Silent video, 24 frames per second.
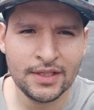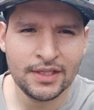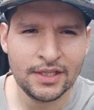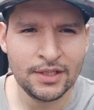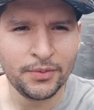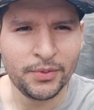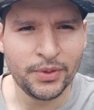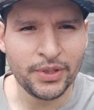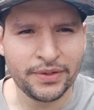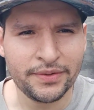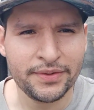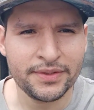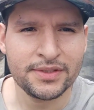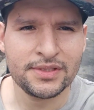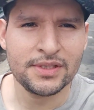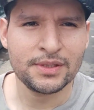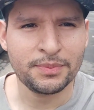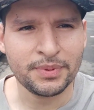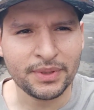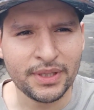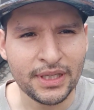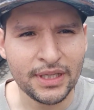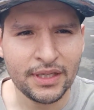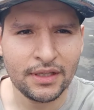We are into the
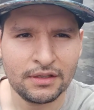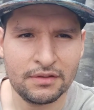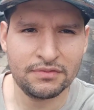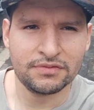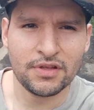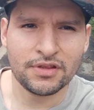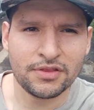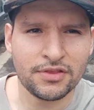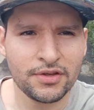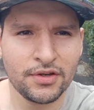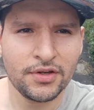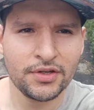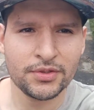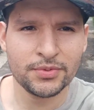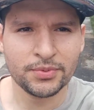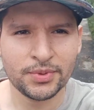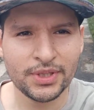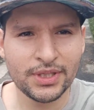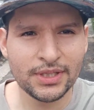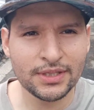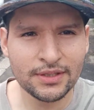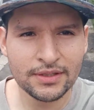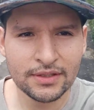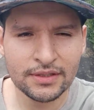beginning of the third
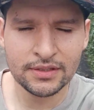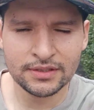week.